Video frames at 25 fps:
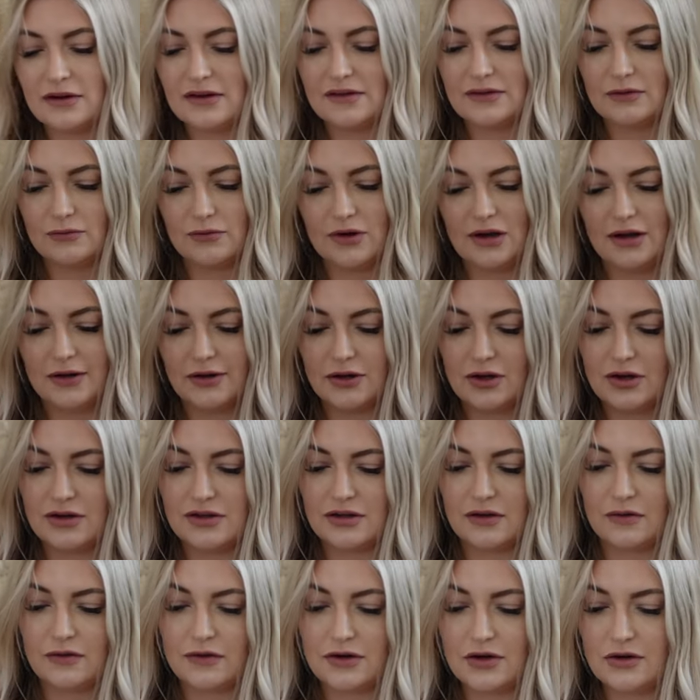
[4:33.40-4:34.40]
these are really
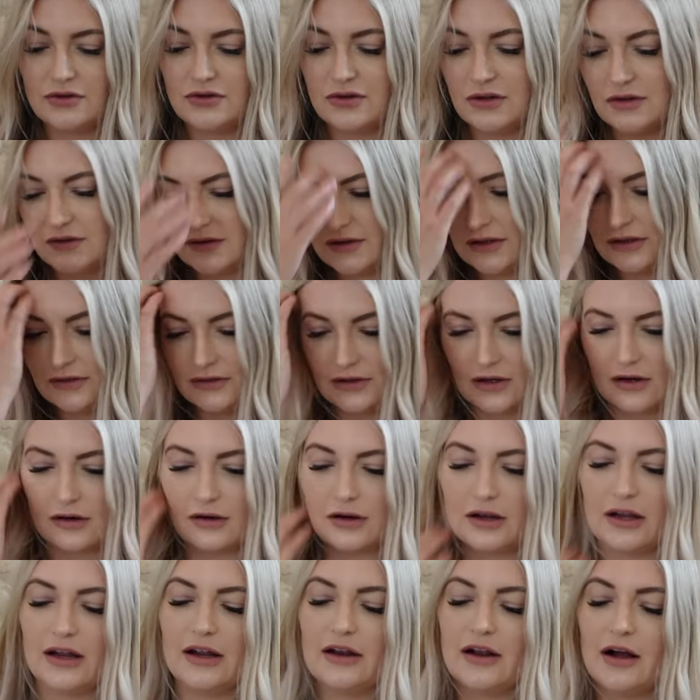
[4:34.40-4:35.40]
good if you just need to
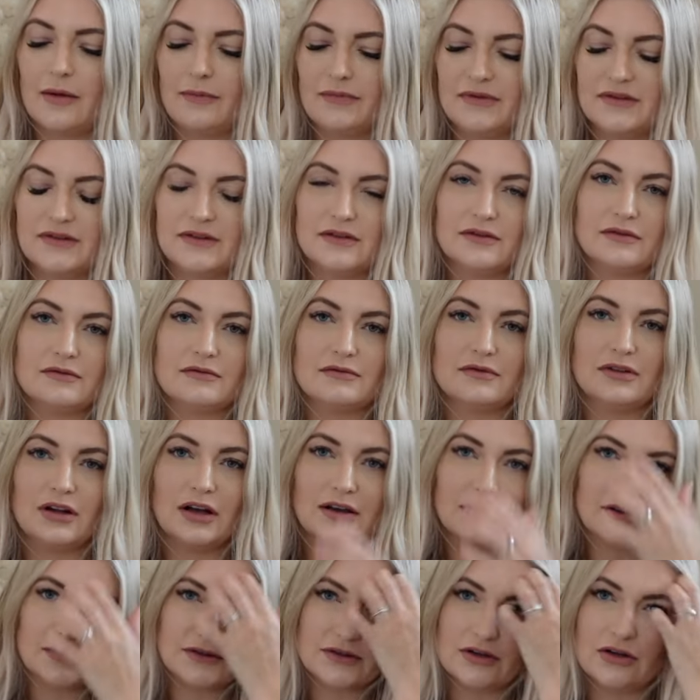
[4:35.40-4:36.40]
clean up
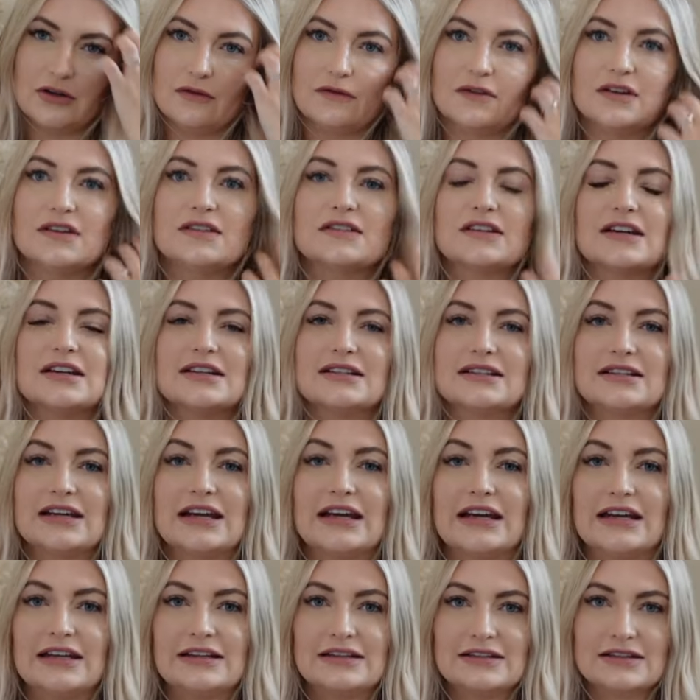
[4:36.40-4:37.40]
like soothers and
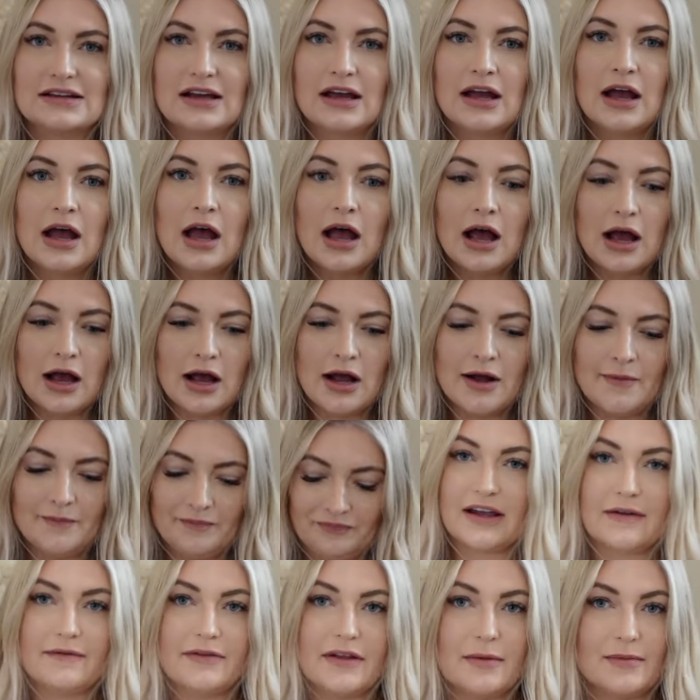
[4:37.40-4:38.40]
teats,
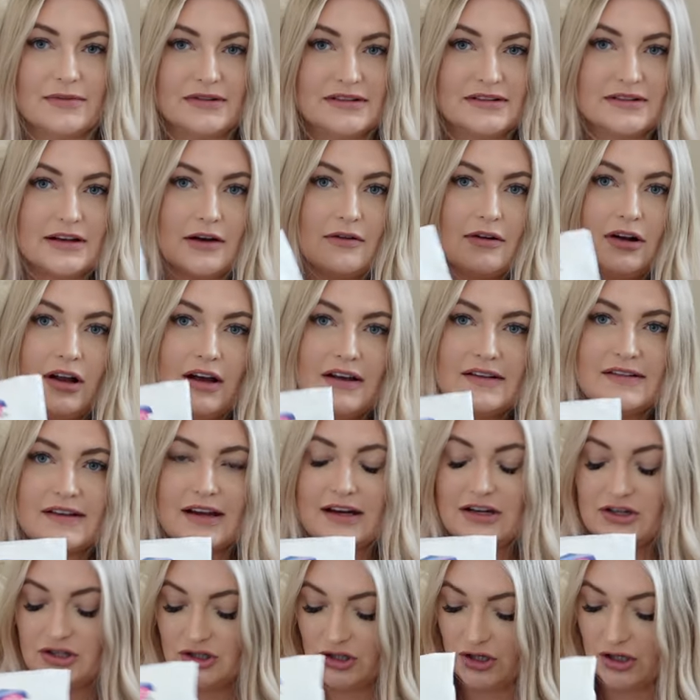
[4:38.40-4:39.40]
and give them a
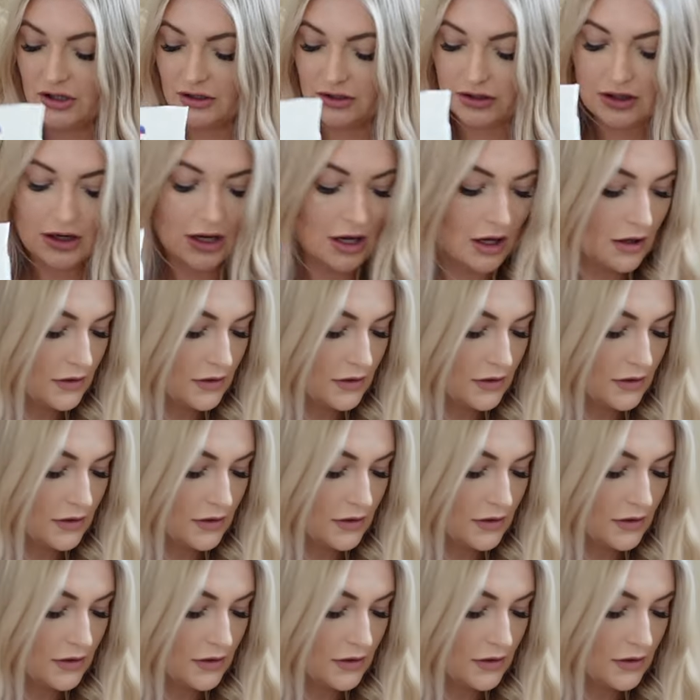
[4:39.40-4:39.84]
sterilization.